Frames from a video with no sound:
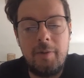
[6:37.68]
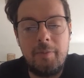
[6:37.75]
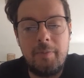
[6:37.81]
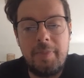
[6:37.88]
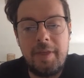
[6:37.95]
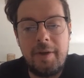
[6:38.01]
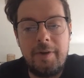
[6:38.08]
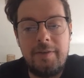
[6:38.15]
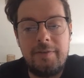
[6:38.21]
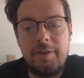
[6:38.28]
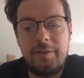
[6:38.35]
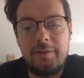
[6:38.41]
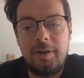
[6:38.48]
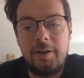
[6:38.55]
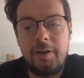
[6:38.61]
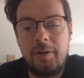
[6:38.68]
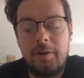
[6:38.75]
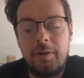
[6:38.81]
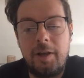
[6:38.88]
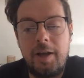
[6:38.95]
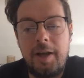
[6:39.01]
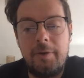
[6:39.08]
enough. They're either
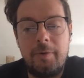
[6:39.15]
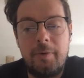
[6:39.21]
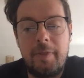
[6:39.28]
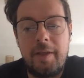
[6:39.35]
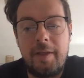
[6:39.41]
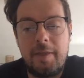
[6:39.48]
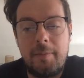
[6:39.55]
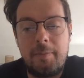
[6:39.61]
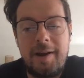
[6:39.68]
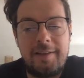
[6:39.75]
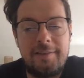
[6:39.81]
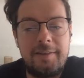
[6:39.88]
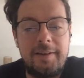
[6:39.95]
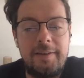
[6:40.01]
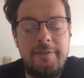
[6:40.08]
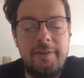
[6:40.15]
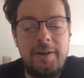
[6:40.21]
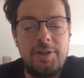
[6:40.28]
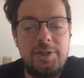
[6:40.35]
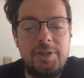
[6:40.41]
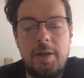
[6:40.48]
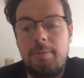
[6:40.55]
designing online or they're practically
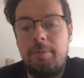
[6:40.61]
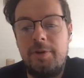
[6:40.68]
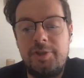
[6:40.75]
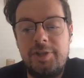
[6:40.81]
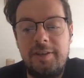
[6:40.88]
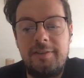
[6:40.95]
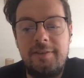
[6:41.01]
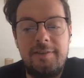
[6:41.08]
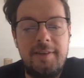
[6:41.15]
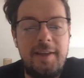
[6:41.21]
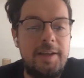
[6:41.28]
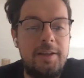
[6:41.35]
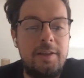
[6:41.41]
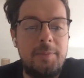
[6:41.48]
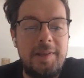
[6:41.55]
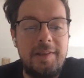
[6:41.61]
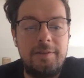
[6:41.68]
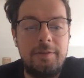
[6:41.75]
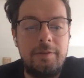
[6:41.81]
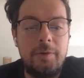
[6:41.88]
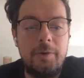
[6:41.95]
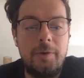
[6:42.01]
finishing their projects and taking them
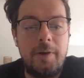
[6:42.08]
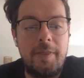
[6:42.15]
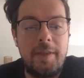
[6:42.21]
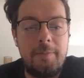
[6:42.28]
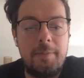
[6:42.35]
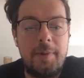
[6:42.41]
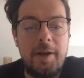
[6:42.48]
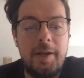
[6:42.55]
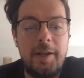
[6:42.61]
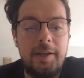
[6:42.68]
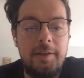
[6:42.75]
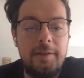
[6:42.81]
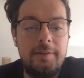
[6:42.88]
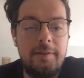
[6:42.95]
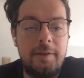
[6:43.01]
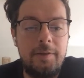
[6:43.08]
in store and then buying.